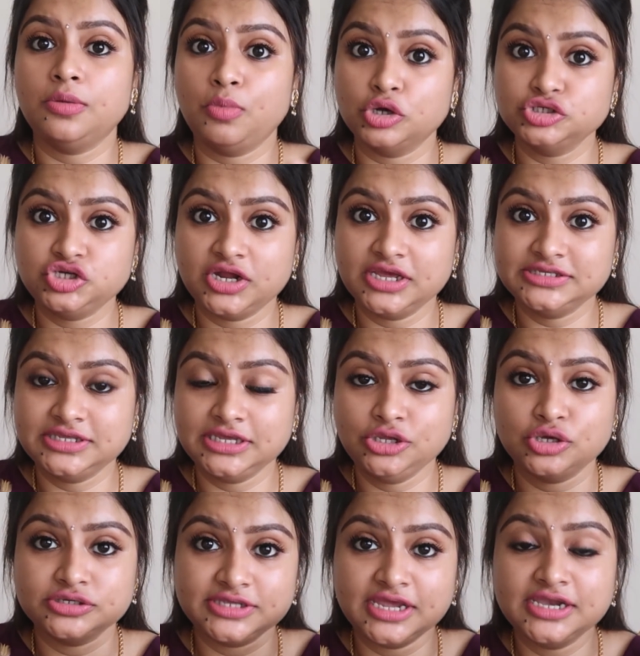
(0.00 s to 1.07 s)

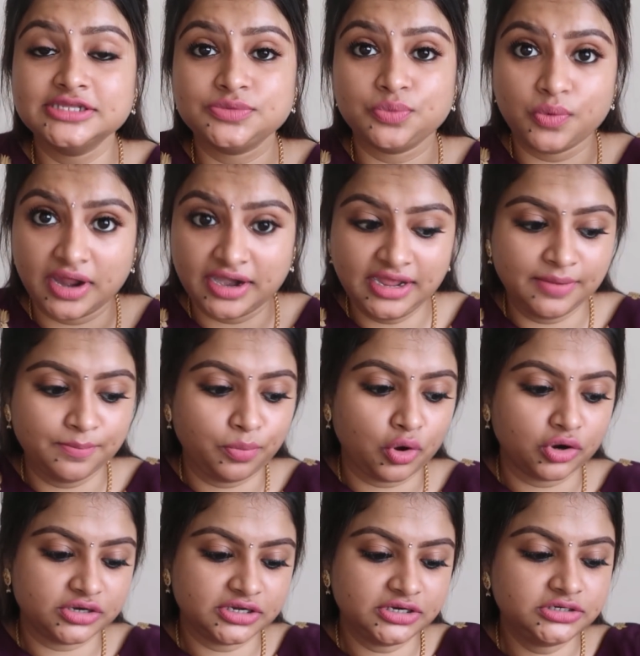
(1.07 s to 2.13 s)
moisturizing your skin is very
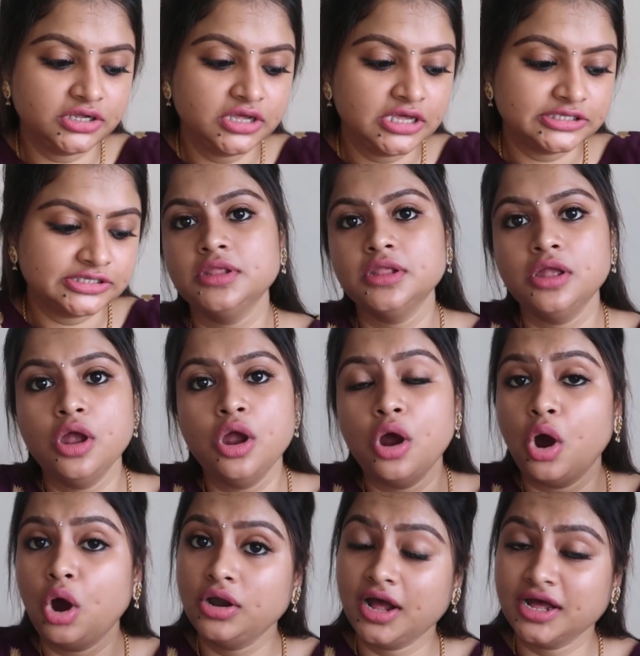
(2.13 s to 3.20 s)
important.
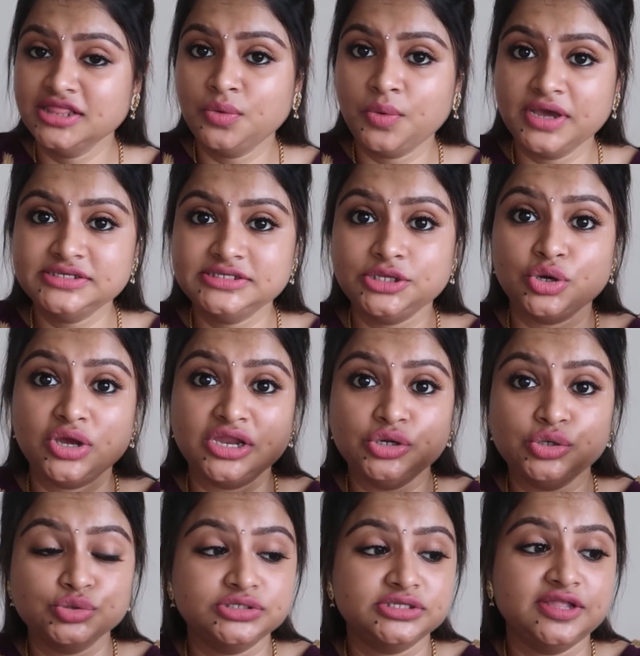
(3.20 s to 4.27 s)
Or otherwise, you
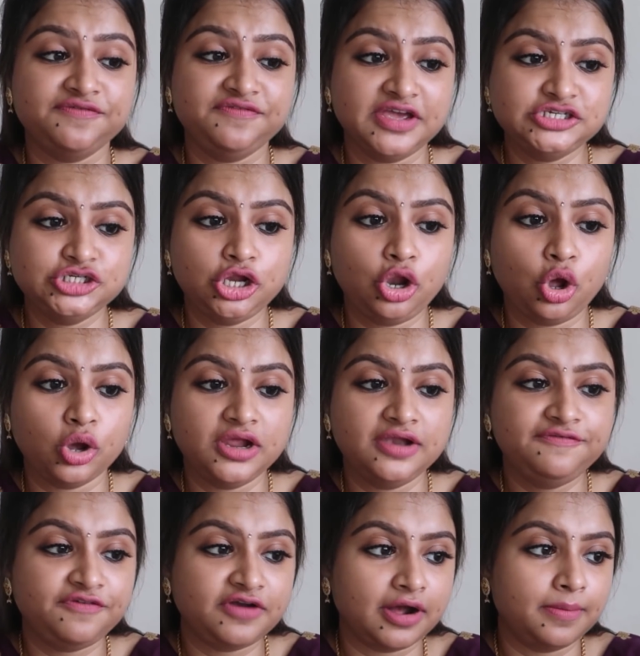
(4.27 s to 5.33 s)
can use the facial
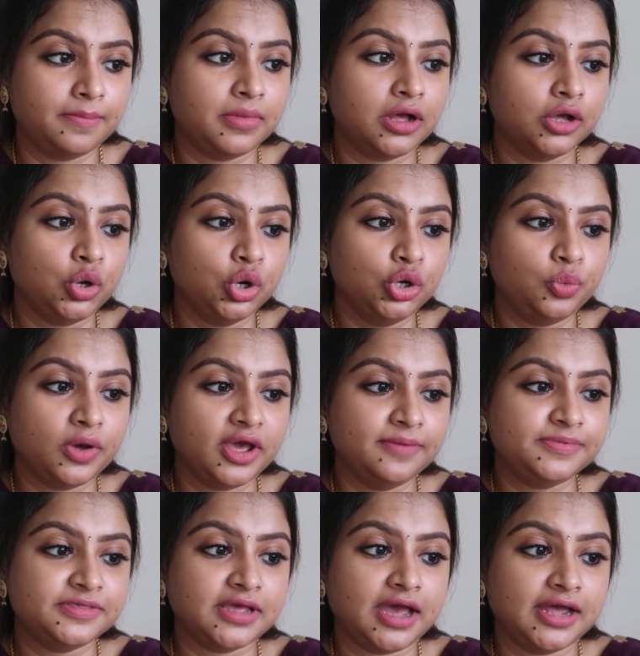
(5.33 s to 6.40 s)
oil from Good
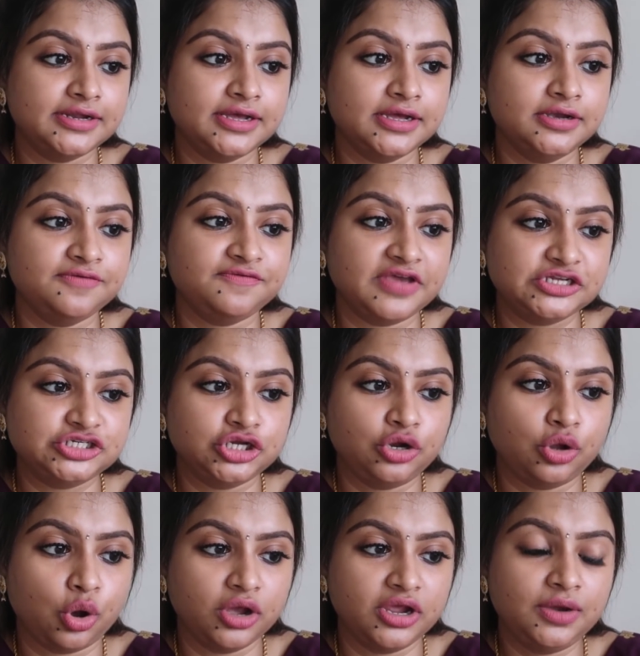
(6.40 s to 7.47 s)
Vibes Argan
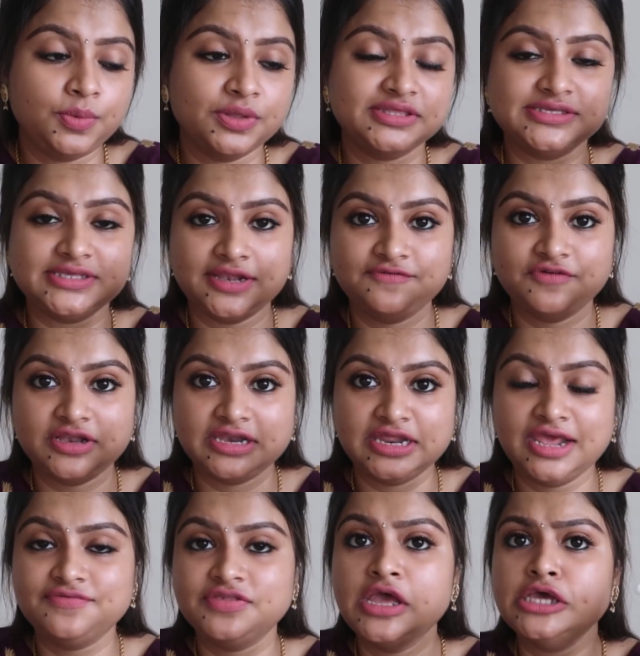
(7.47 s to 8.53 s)
Facial Oil with Silver
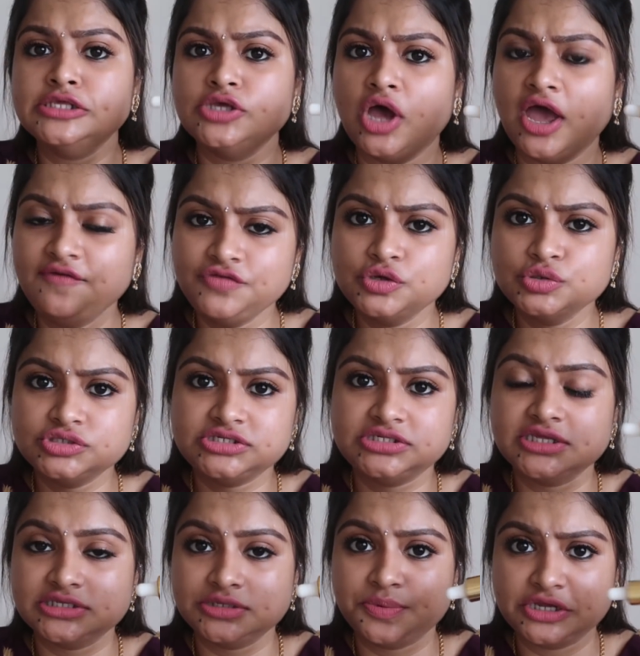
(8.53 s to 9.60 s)
Leaves. So I've
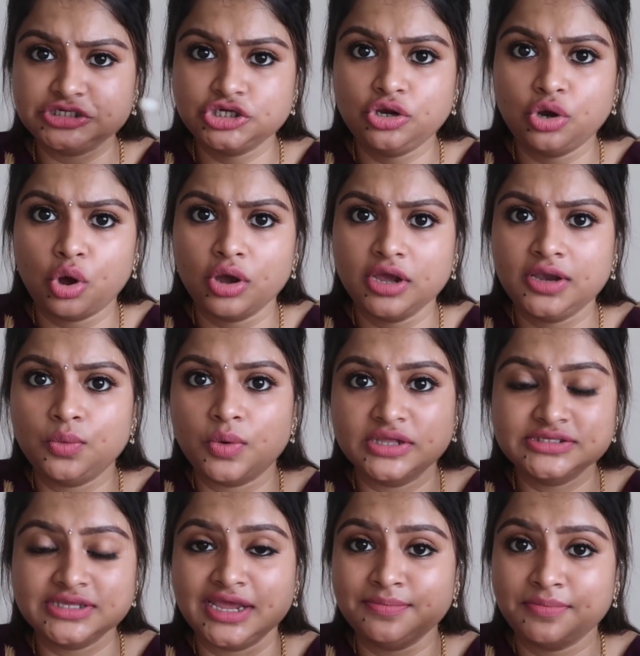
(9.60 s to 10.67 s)
used this facial oil
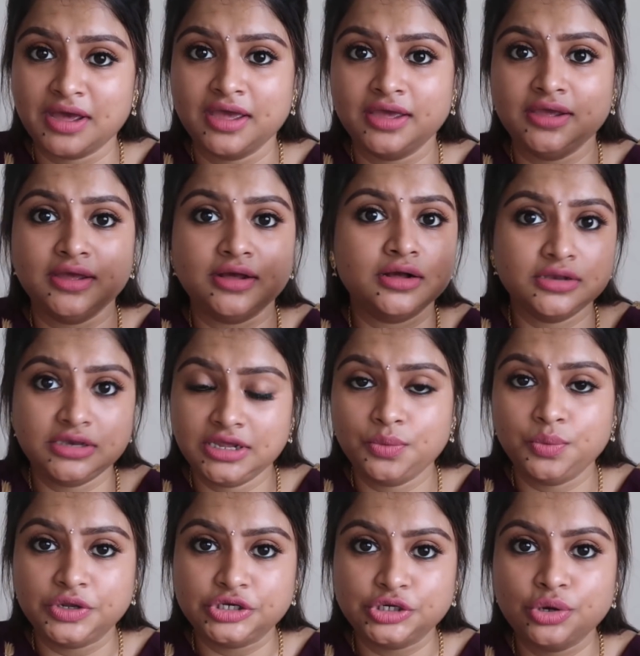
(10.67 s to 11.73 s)
once in my
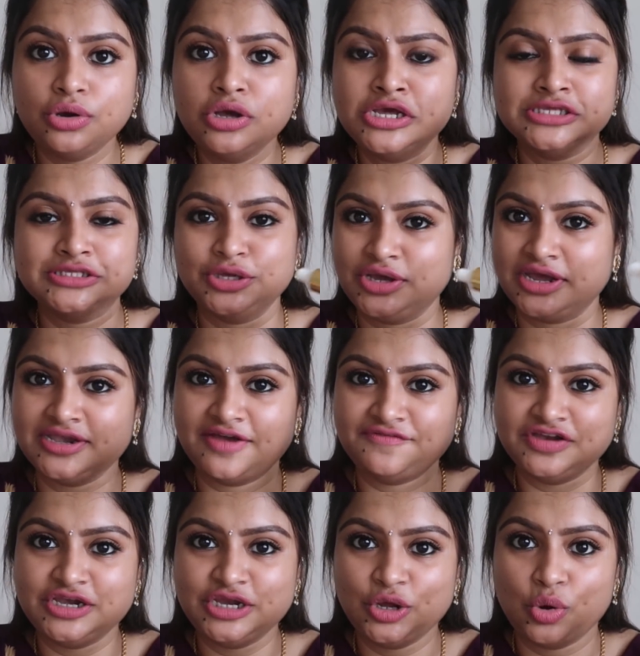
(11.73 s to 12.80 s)
earlier video, so you can
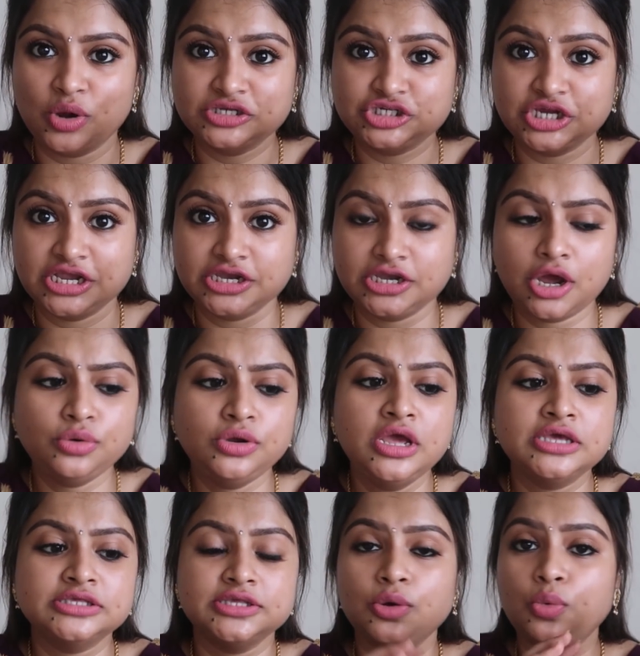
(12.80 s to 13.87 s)
definitely go and check it out.
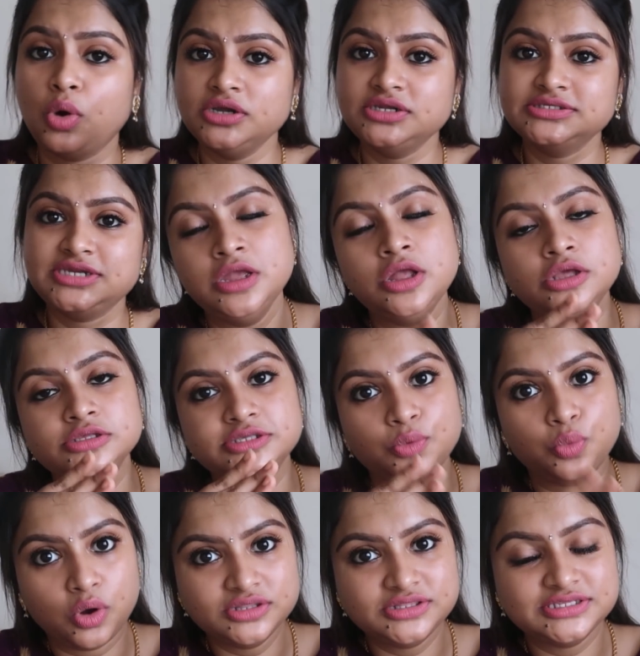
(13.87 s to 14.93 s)
So
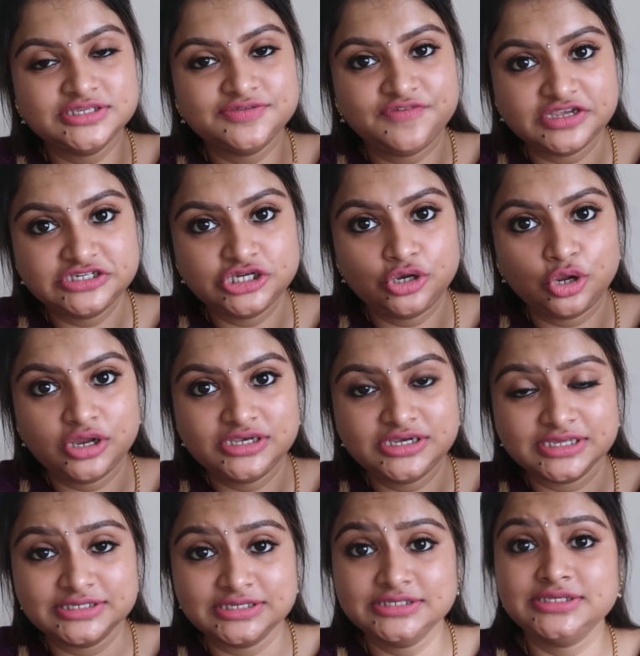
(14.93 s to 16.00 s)
what this facial oil
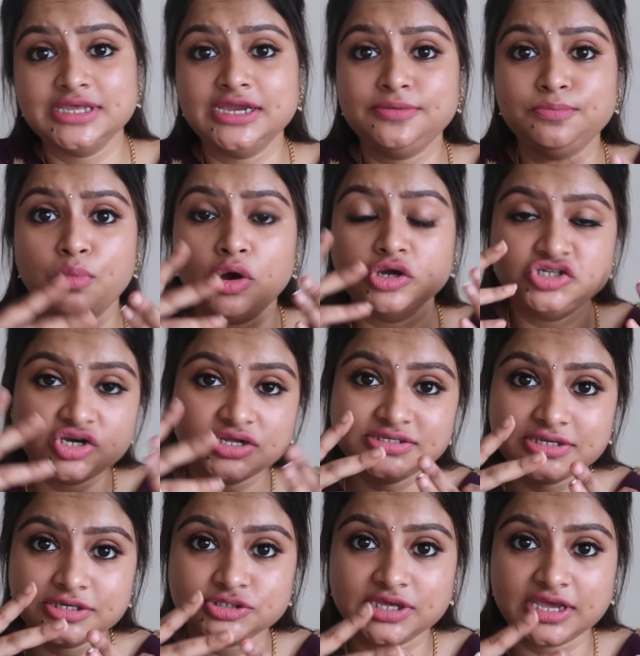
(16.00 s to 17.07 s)
does is it
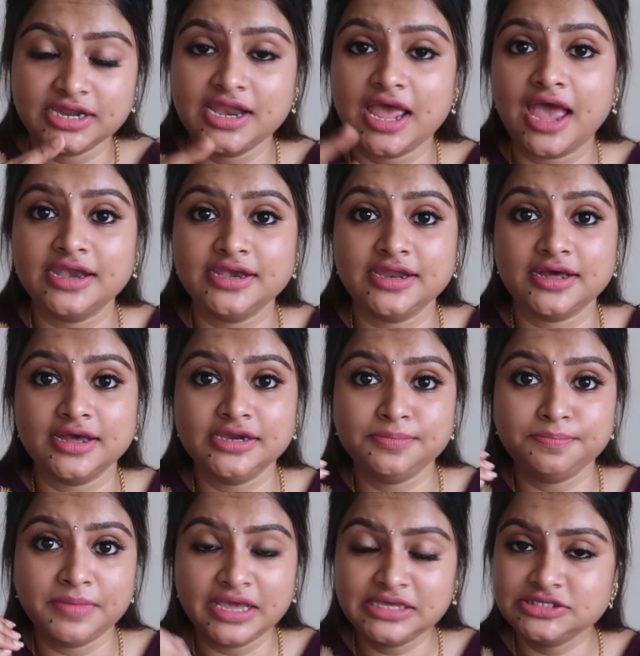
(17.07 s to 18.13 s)
moisturizes your skin and
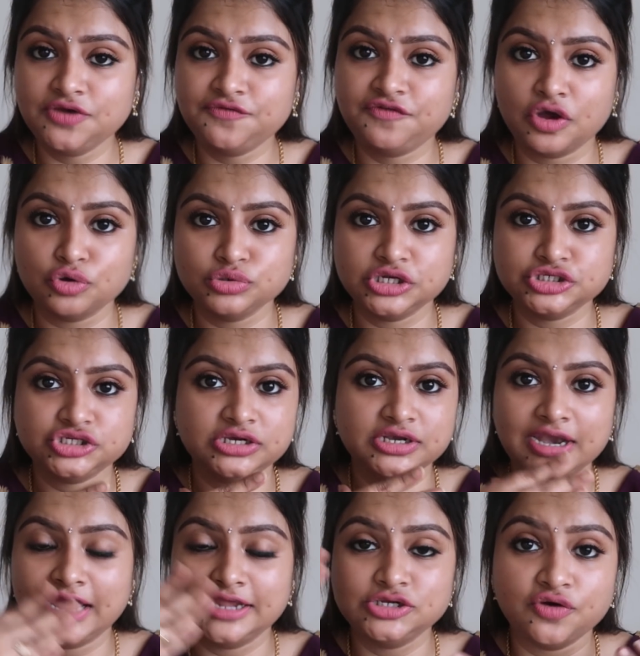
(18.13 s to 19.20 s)
it makes your foundation
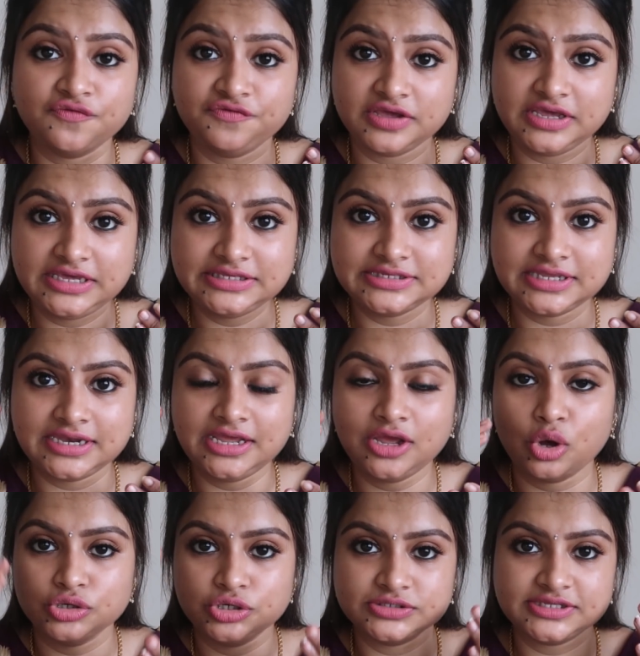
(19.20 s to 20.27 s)
glide off
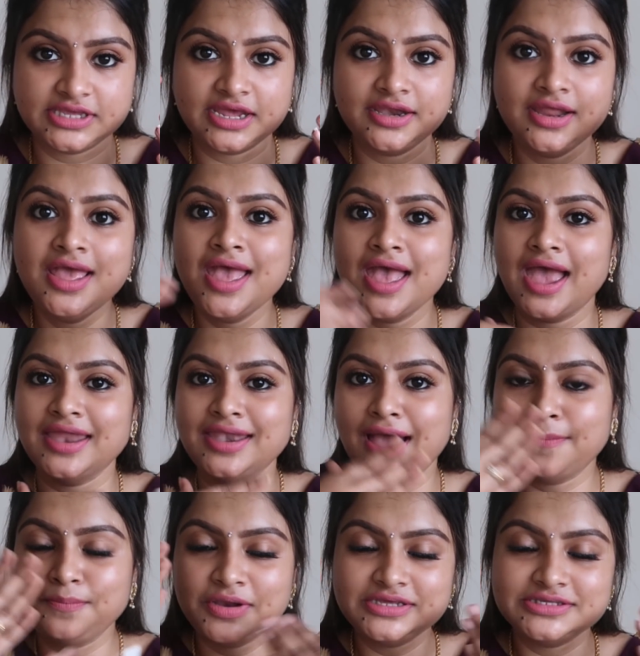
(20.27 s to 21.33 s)
easily on your skin and
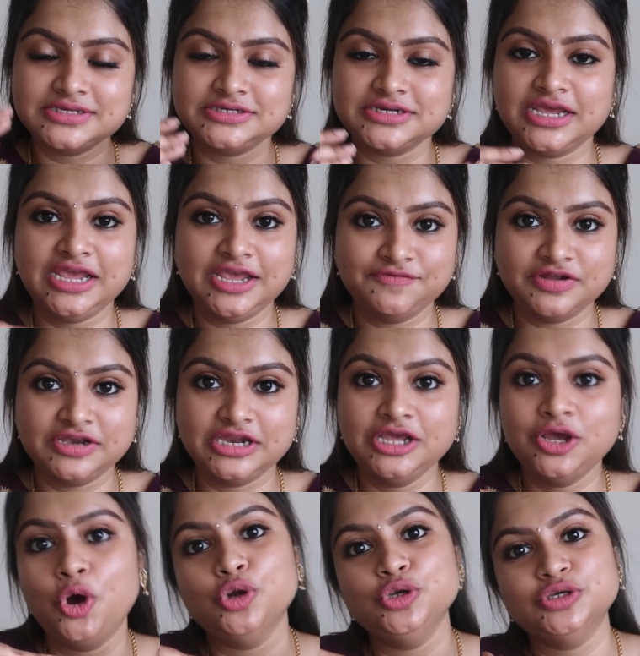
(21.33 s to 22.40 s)
applies it
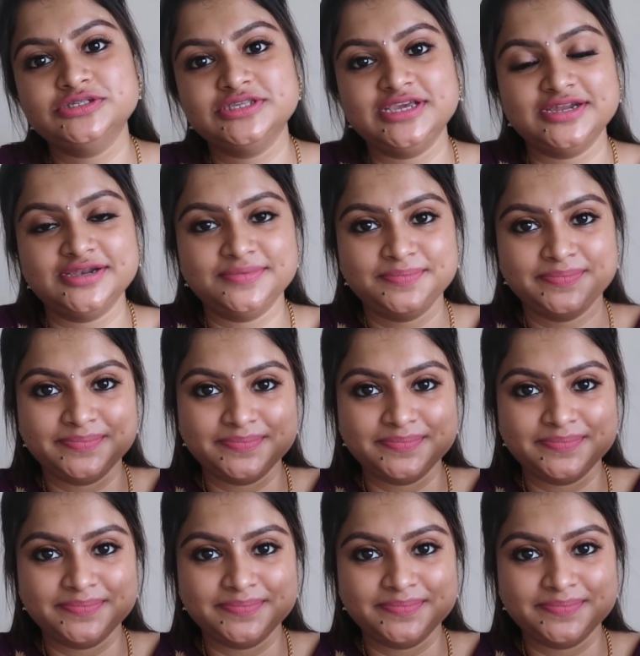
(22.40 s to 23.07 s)
evenly on your skin.